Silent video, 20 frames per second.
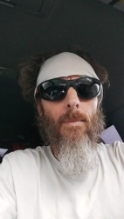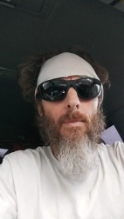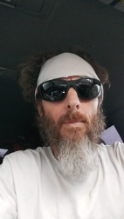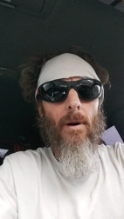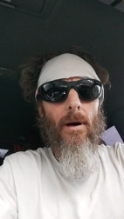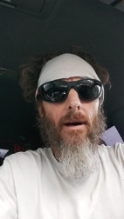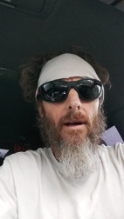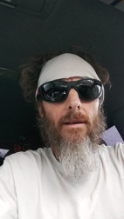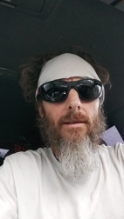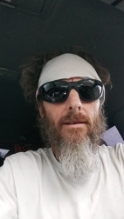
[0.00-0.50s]

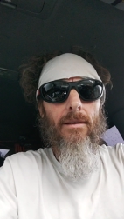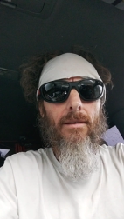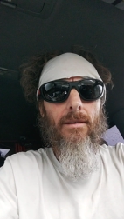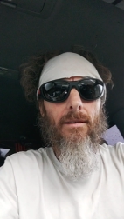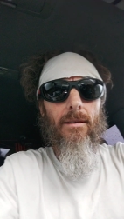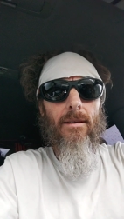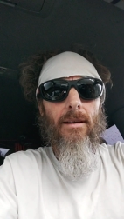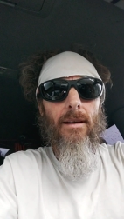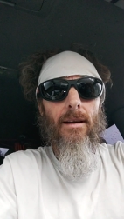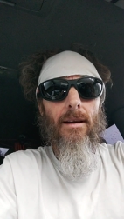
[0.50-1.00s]

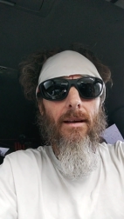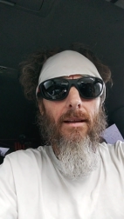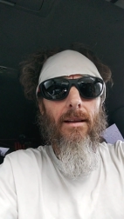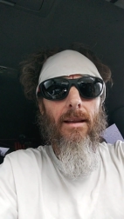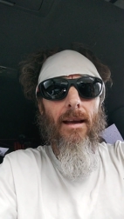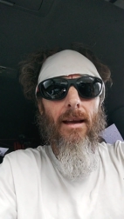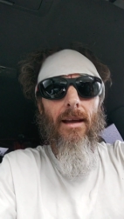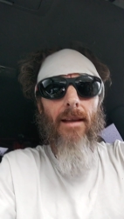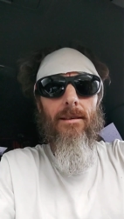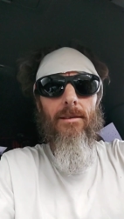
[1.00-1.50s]
But
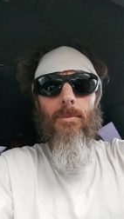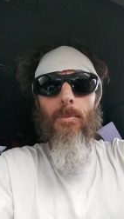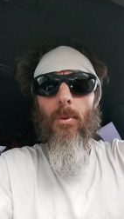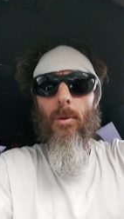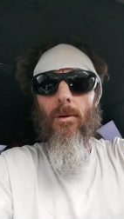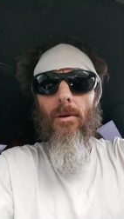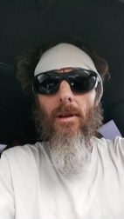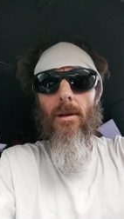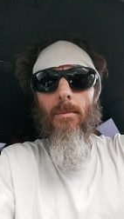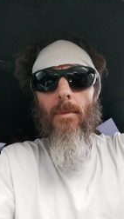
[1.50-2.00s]
that's
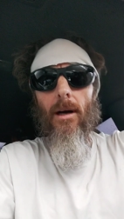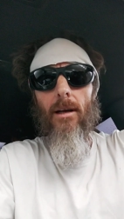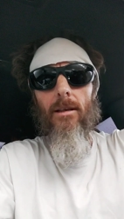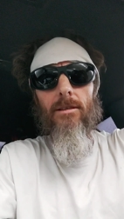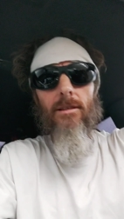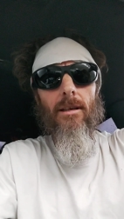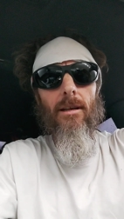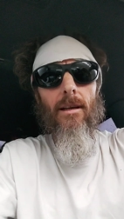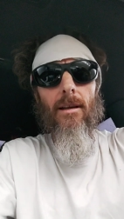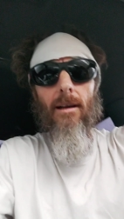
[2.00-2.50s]
pretty
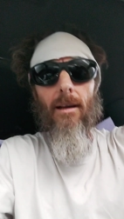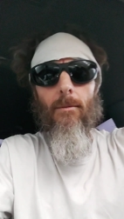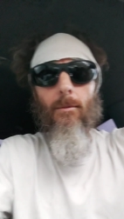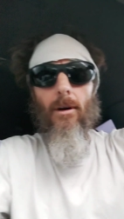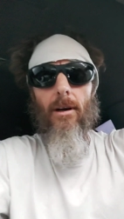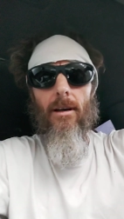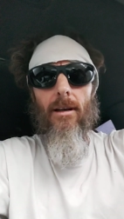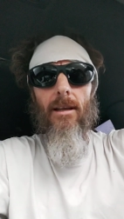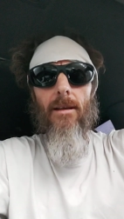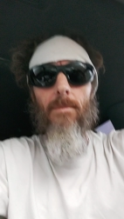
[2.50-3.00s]
much it. I
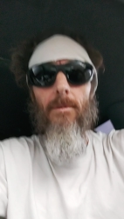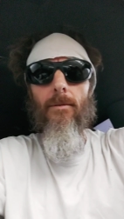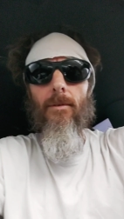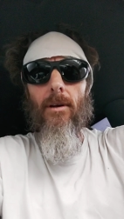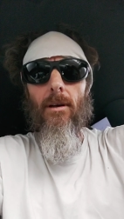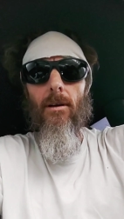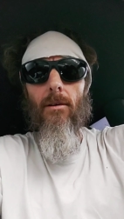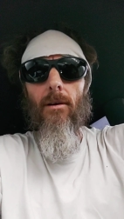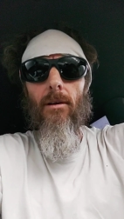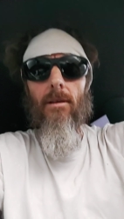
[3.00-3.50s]
want to keep the
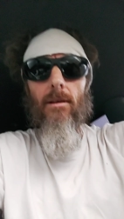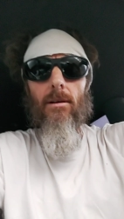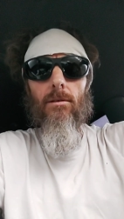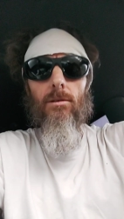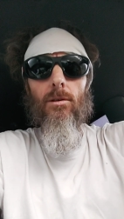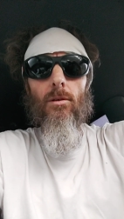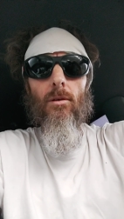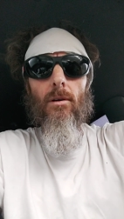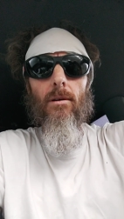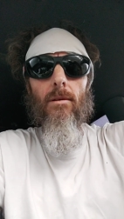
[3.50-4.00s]
video a little
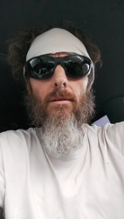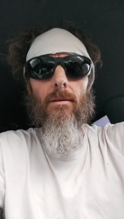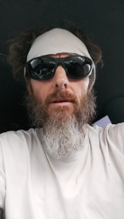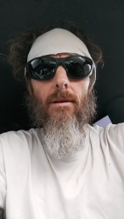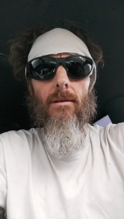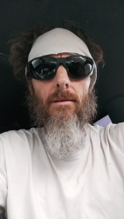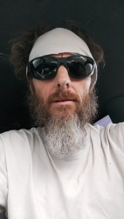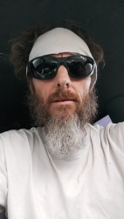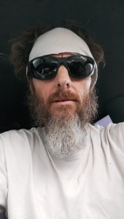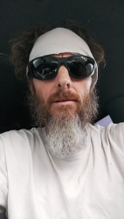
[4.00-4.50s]
short.
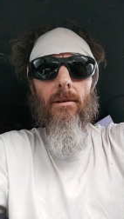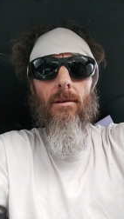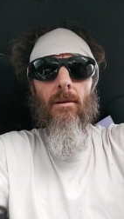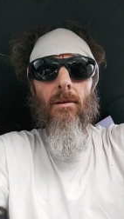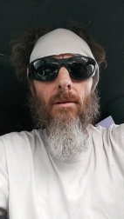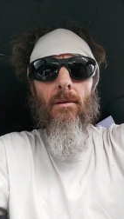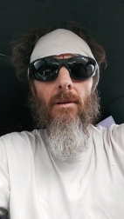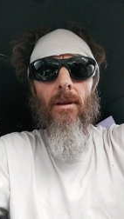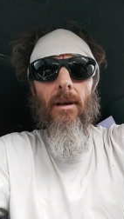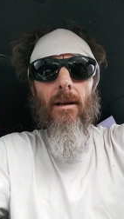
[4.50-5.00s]

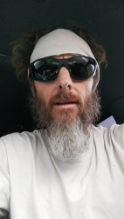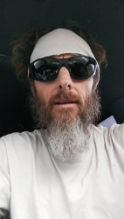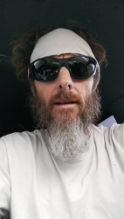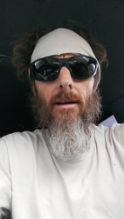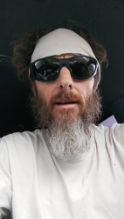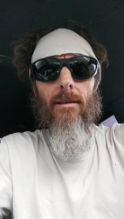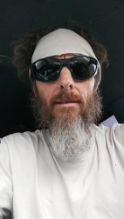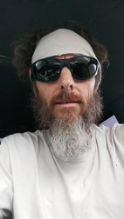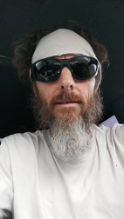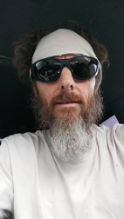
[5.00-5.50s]
So that
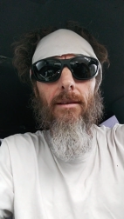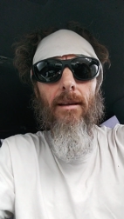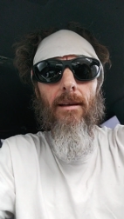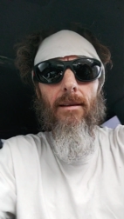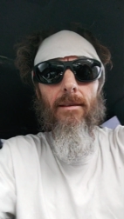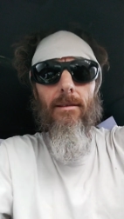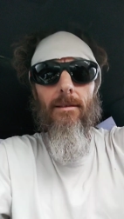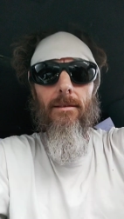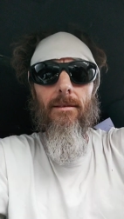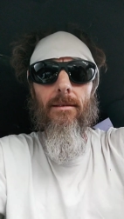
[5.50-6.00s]
that's
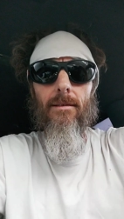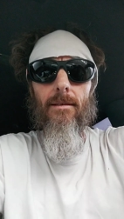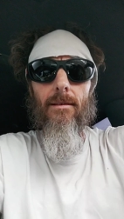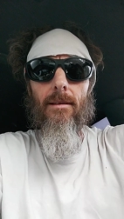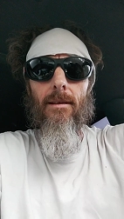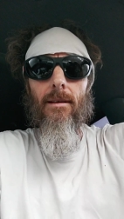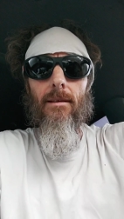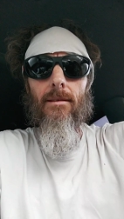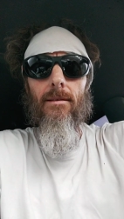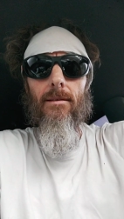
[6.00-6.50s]
that's
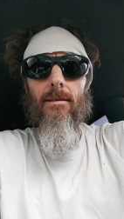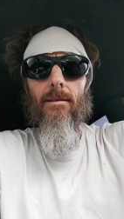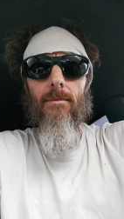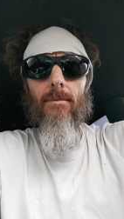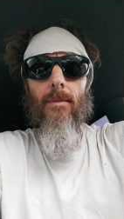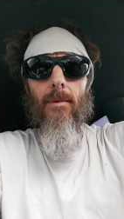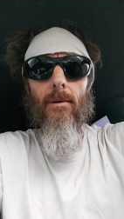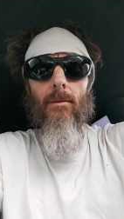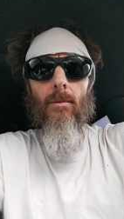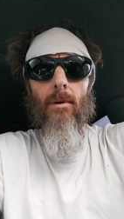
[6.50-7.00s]
that's
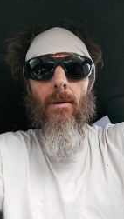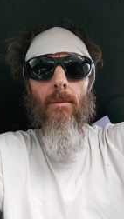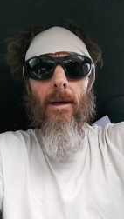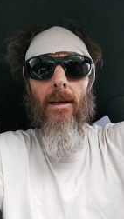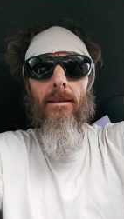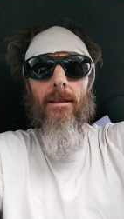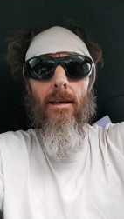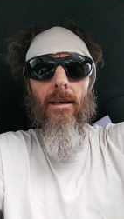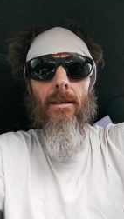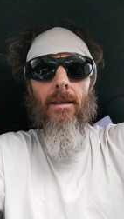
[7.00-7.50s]
one of my
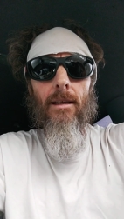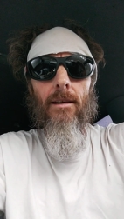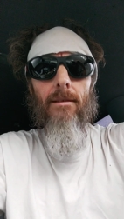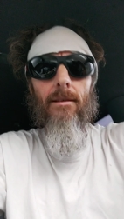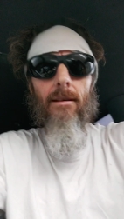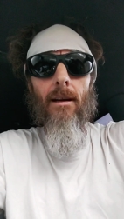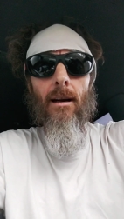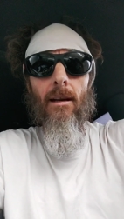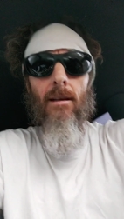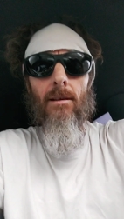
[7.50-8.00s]
techniques
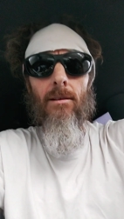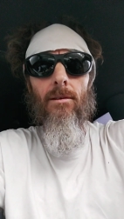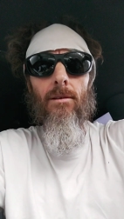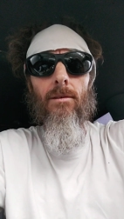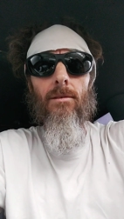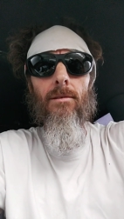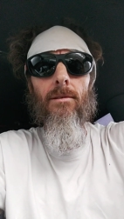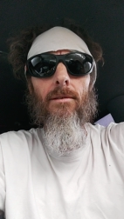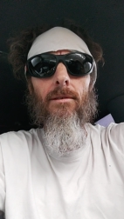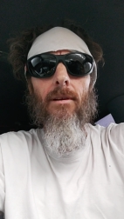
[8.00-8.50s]
that I
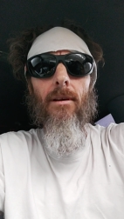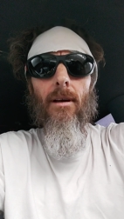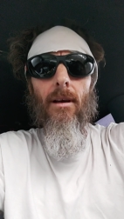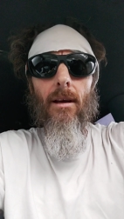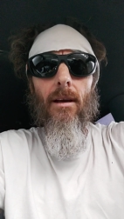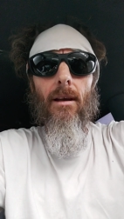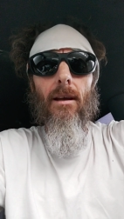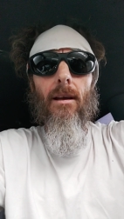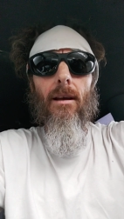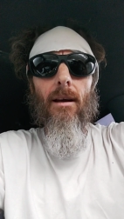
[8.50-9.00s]
use
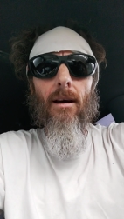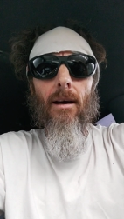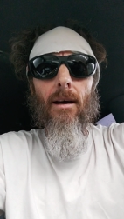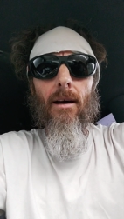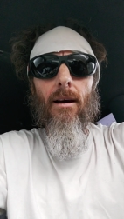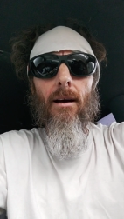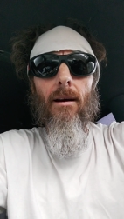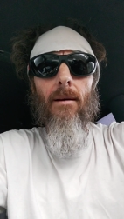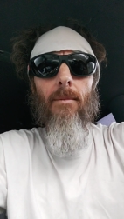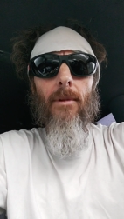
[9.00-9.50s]

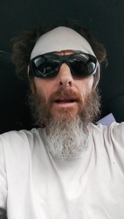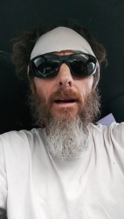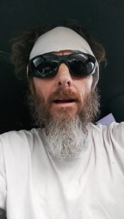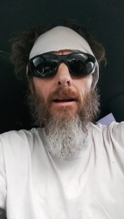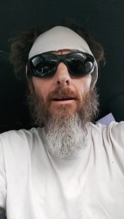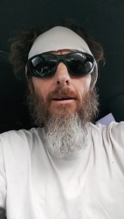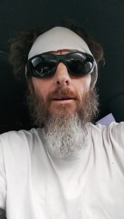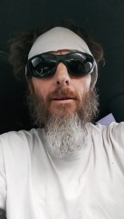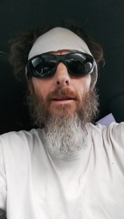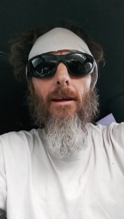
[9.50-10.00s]
um, that I
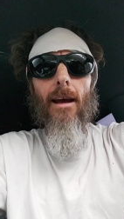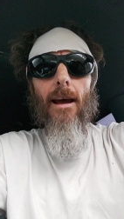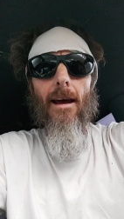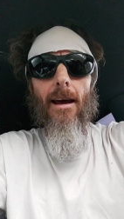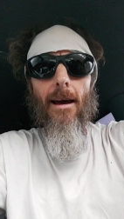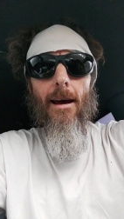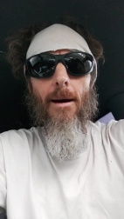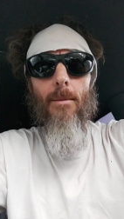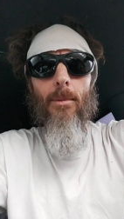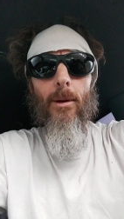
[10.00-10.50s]
call the
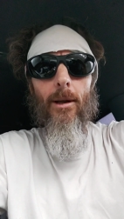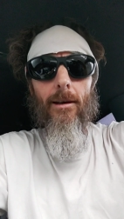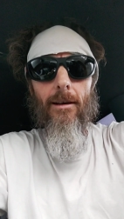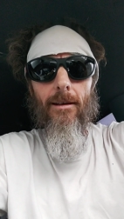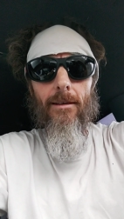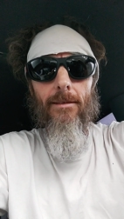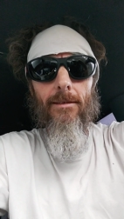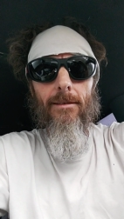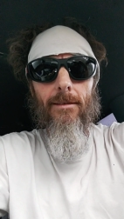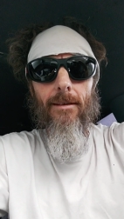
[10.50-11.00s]

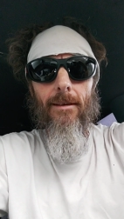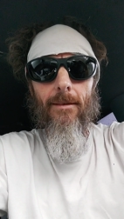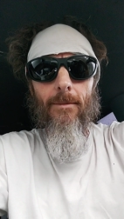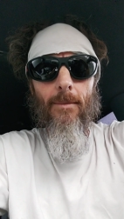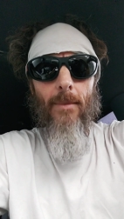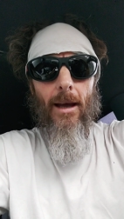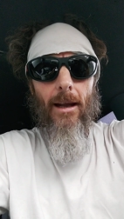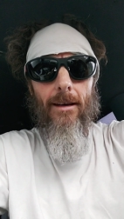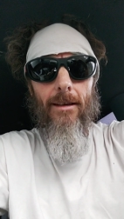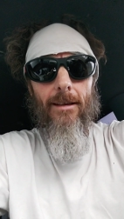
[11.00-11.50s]
happiness
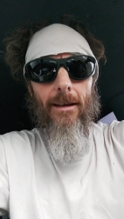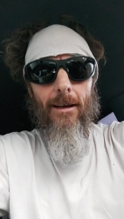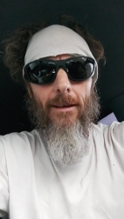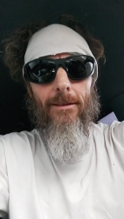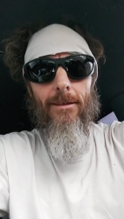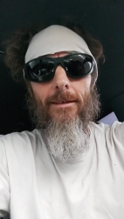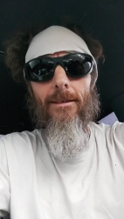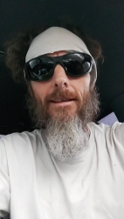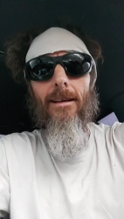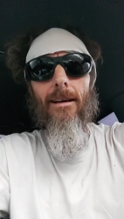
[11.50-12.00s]

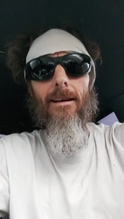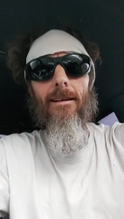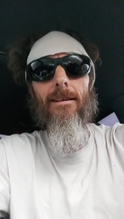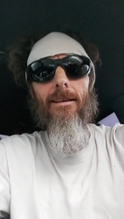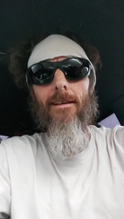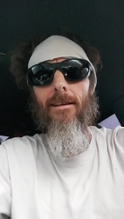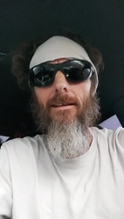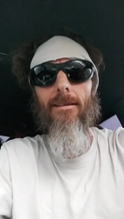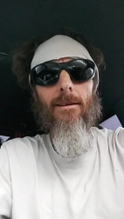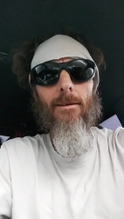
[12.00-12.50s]
meditation
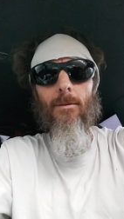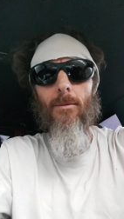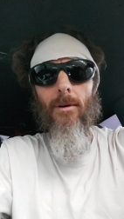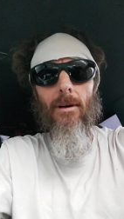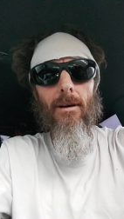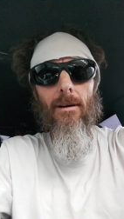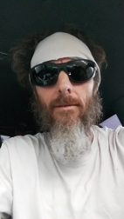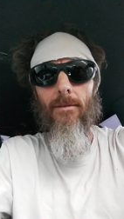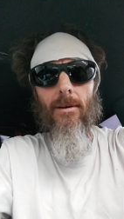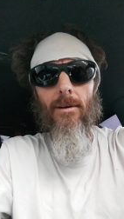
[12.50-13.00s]
technique or
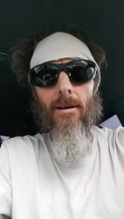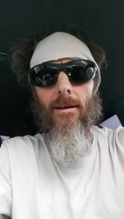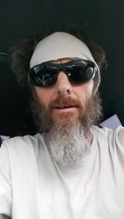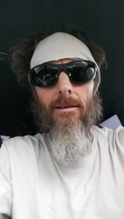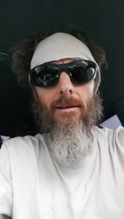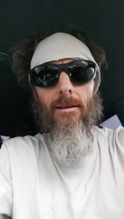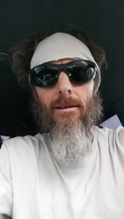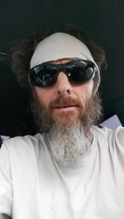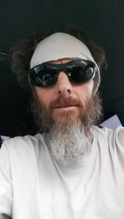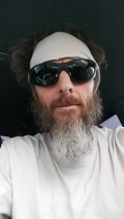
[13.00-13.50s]
whatever. I
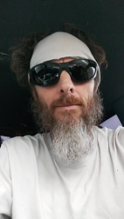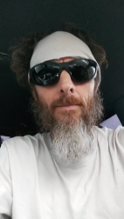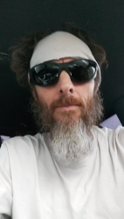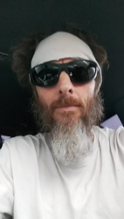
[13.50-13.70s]
don't know.